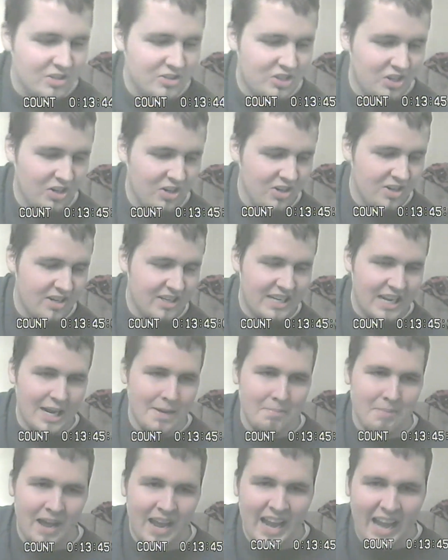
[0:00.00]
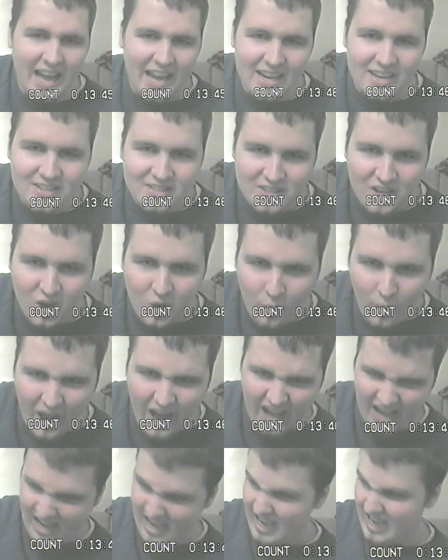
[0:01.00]
dirty, get my hands all
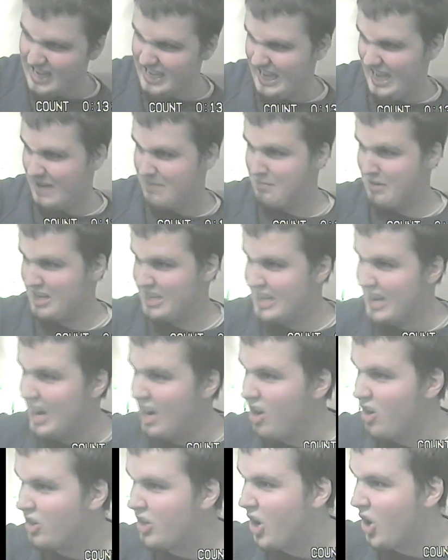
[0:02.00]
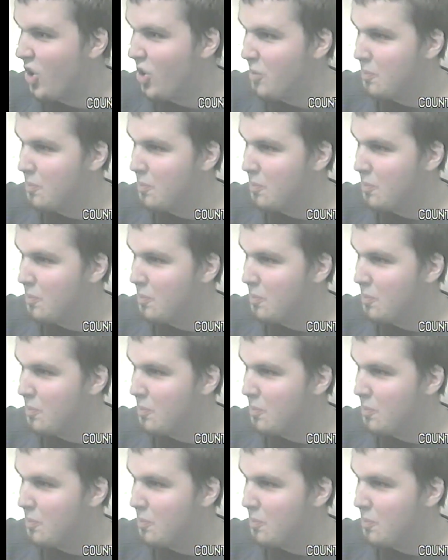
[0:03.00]
wet, get my little